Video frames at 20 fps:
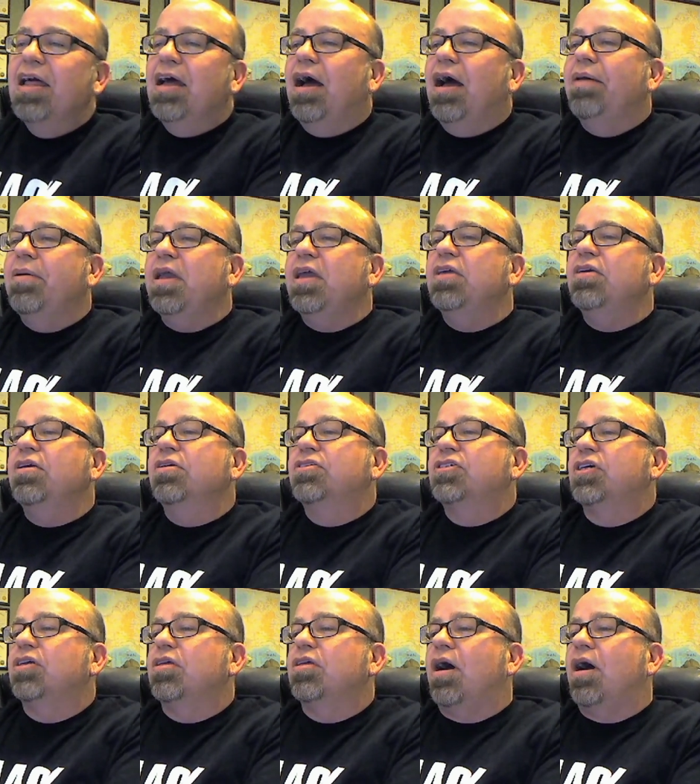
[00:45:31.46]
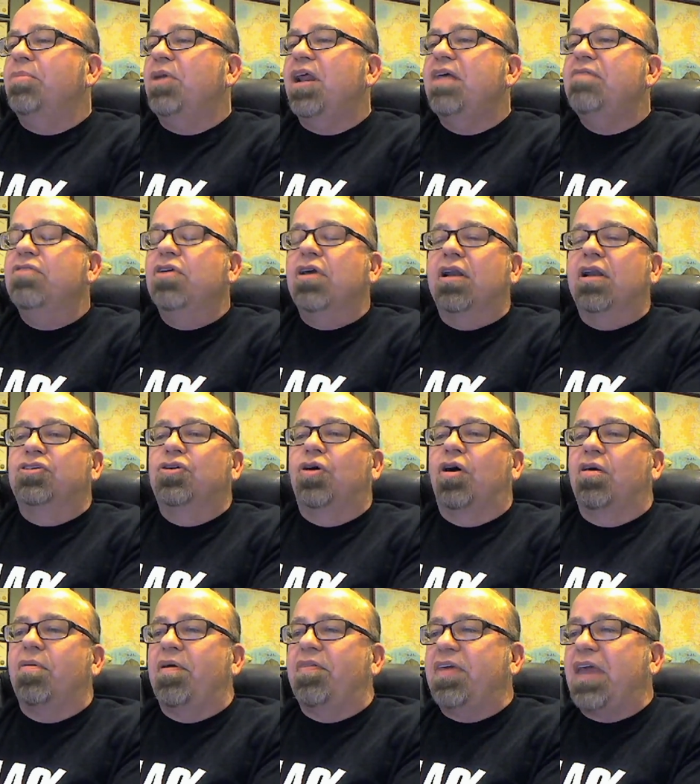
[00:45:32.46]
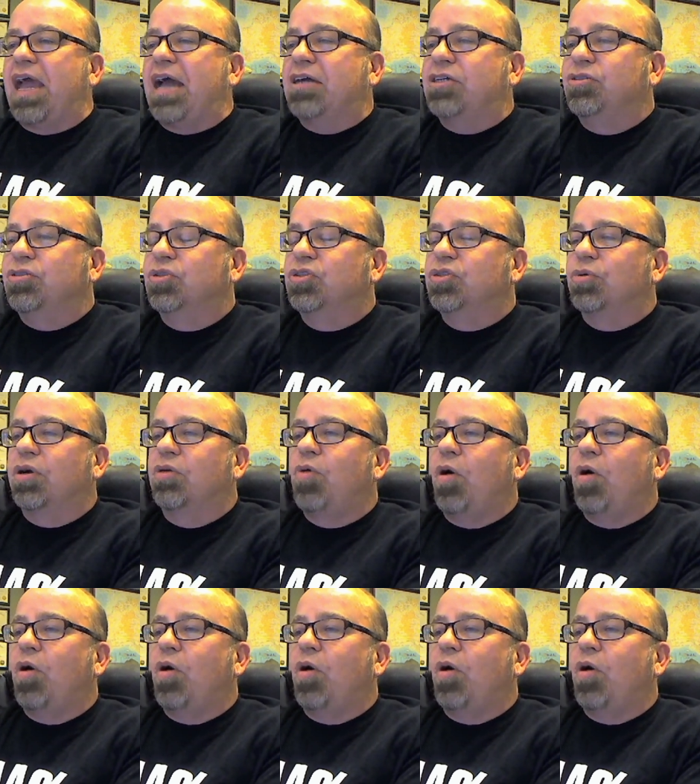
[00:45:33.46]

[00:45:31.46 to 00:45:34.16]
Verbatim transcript: I, so I'm not even going to talk about the actual story.